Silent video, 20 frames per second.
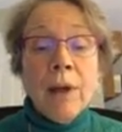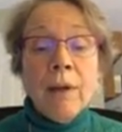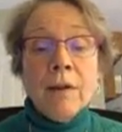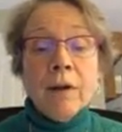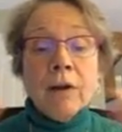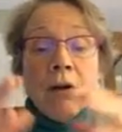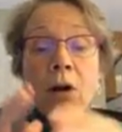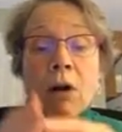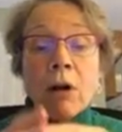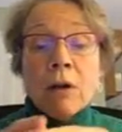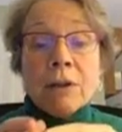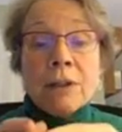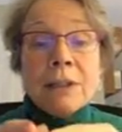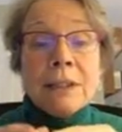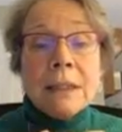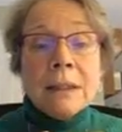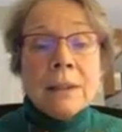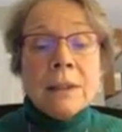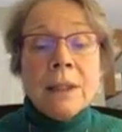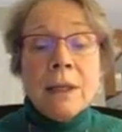They're called
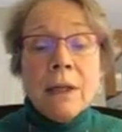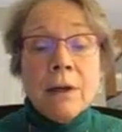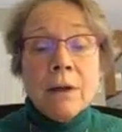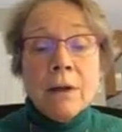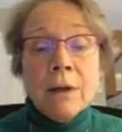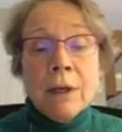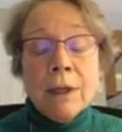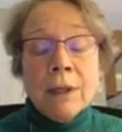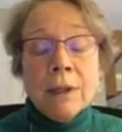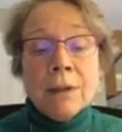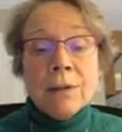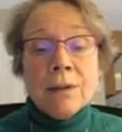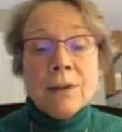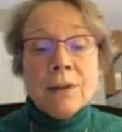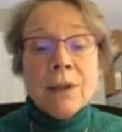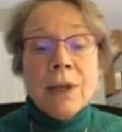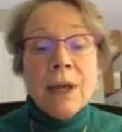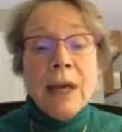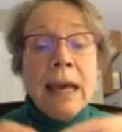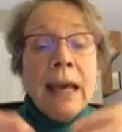centenarians.